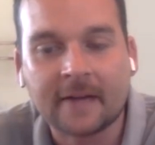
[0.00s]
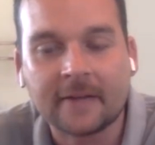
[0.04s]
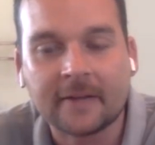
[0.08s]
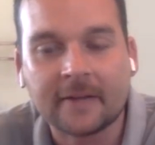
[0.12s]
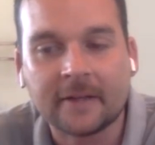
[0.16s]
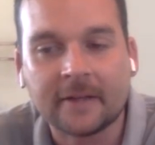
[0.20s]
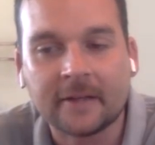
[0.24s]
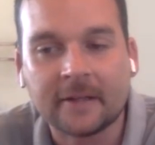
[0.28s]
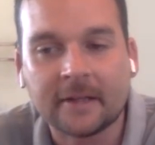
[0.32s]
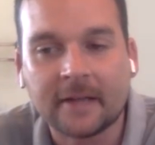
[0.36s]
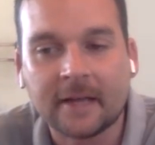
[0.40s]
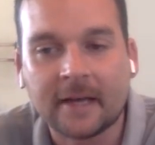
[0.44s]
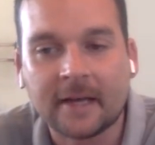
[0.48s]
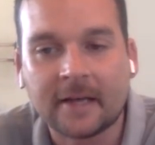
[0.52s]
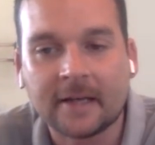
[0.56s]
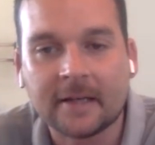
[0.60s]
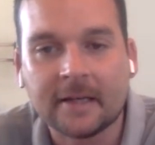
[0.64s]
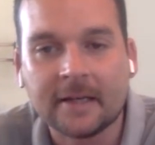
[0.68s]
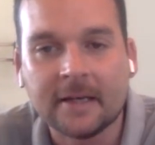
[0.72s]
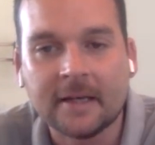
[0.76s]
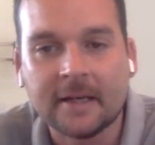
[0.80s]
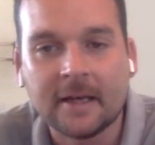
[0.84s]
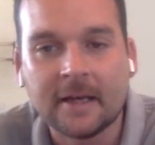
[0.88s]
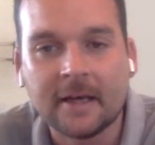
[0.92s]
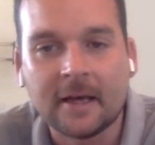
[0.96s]
And then
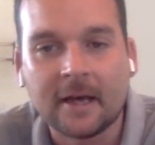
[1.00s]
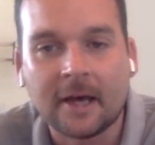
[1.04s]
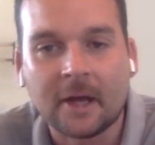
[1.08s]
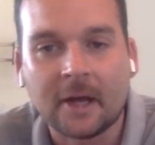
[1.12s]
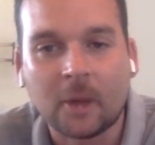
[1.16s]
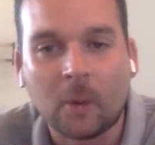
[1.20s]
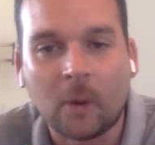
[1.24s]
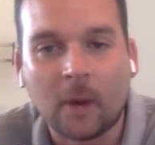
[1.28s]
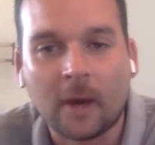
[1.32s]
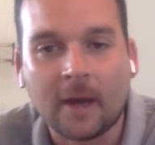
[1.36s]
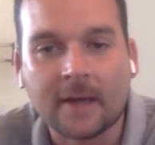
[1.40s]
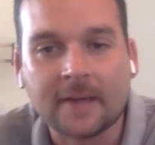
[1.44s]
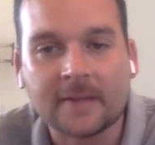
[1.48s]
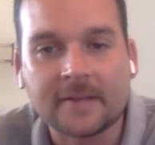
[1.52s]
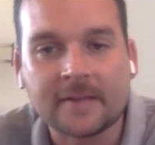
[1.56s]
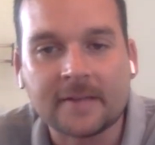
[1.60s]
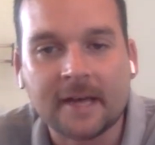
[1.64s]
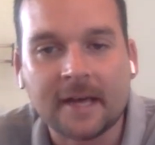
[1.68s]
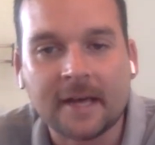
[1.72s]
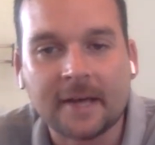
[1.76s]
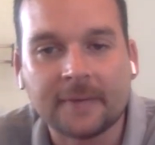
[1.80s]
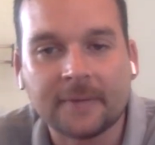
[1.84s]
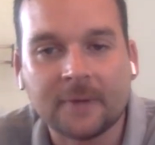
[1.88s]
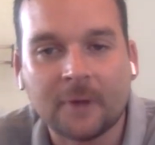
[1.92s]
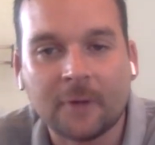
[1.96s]
otherwise,
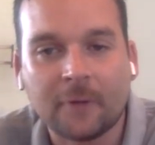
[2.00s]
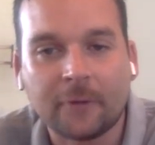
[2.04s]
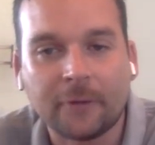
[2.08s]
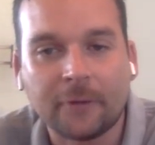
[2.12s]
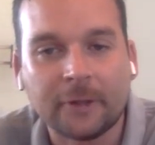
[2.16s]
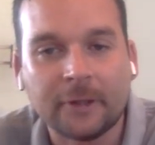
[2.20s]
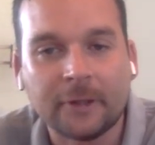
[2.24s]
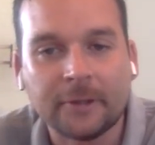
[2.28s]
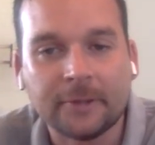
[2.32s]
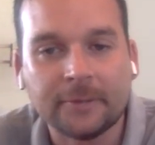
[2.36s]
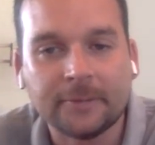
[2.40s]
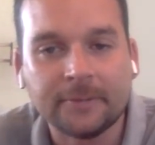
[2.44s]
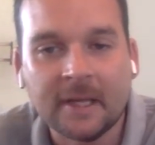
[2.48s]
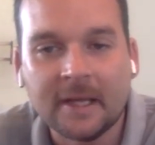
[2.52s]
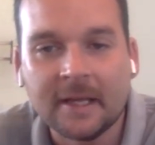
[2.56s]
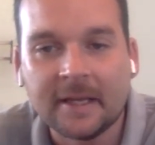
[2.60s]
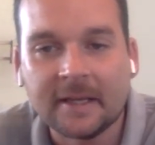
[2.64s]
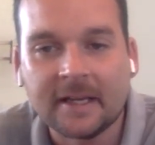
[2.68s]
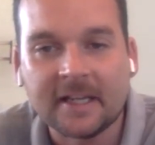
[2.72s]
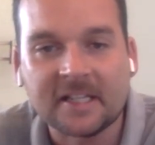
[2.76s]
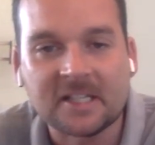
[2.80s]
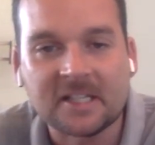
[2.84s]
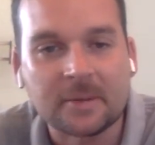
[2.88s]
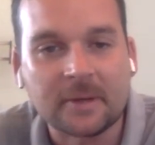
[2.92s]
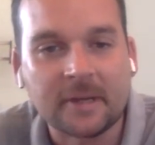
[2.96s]
hopefully you
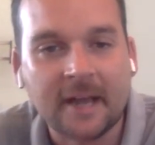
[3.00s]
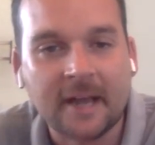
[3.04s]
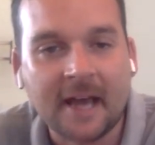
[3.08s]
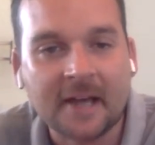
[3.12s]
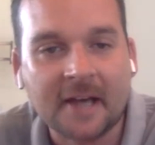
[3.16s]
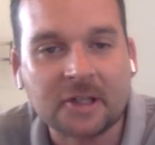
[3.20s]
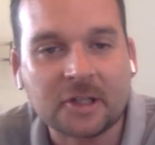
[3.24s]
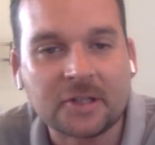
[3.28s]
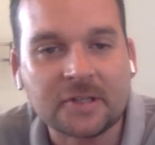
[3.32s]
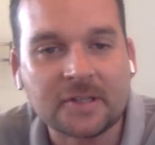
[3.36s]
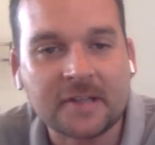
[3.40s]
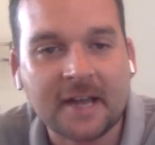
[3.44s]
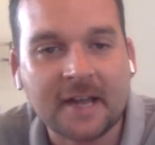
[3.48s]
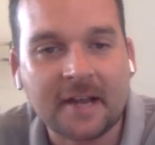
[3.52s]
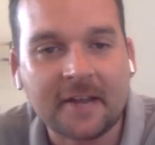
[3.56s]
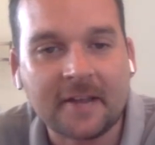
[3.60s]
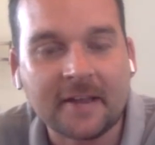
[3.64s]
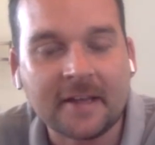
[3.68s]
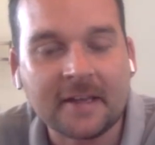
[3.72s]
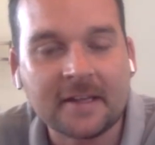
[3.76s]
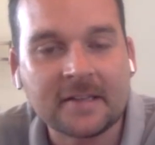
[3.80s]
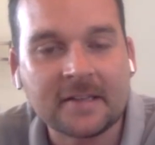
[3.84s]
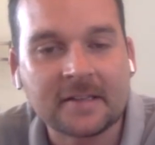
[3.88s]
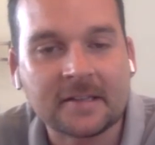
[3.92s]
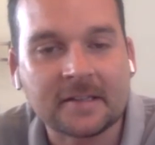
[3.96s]
get some connections out of
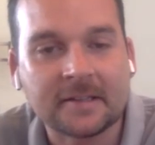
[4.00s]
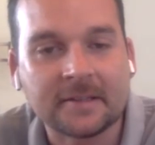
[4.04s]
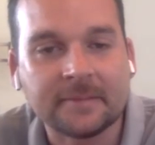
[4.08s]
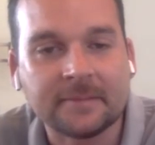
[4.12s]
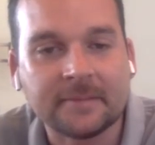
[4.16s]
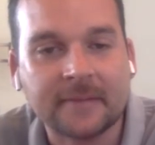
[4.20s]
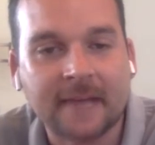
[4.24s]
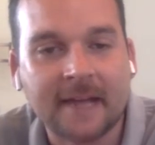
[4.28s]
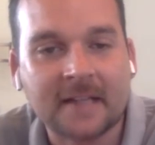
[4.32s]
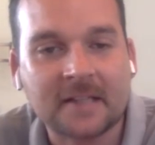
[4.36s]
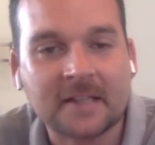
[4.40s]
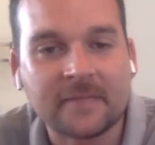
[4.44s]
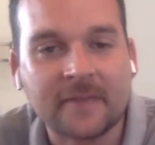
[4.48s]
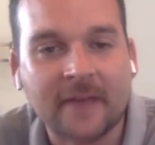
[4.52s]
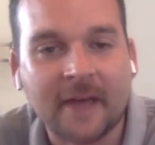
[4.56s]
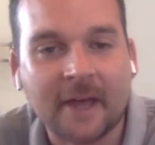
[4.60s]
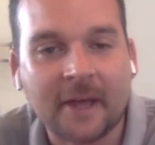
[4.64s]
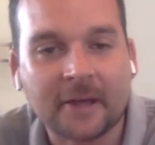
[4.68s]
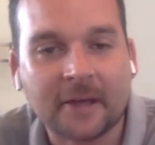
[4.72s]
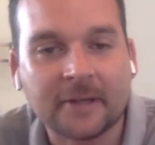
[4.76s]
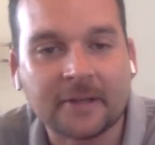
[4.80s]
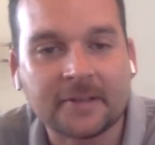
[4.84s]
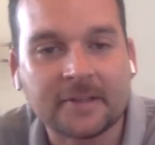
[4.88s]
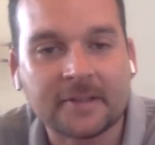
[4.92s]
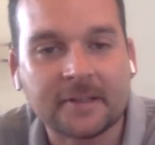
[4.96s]
this and add some
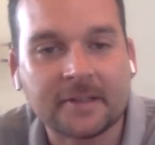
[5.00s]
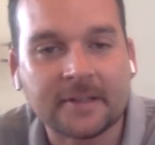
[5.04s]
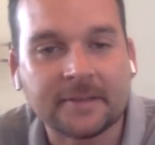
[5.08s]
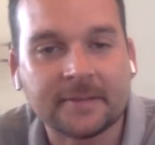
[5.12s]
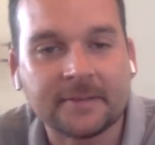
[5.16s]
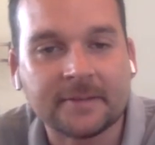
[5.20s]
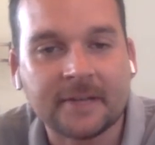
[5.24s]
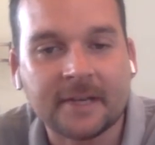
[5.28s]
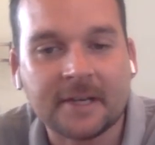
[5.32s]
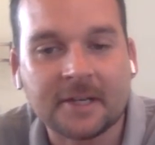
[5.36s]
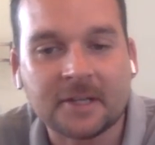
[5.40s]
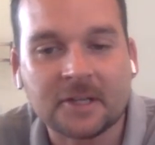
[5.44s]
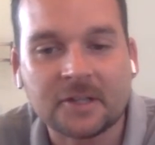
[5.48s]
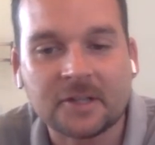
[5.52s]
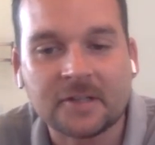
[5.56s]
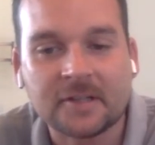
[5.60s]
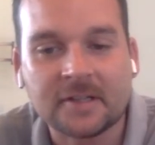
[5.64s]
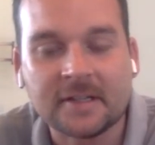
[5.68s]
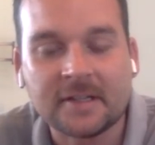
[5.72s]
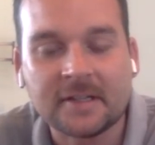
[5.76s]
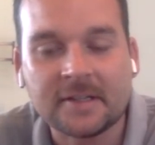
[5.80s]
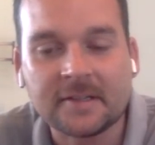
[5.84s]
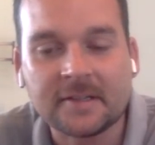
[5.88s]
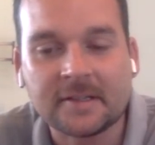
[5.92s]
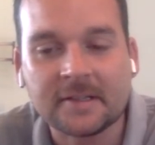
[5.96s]
value to
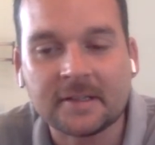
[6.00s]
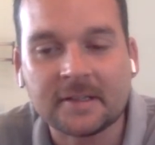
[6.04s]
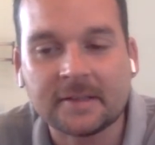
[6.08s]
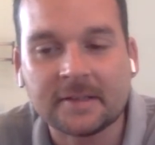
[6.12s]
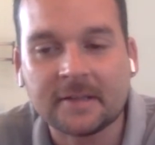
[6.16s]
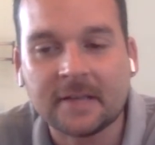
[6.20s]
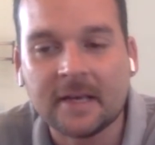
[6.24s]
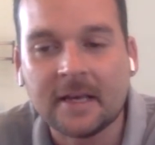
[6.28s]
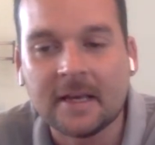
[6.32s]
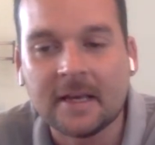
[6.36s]
agencies and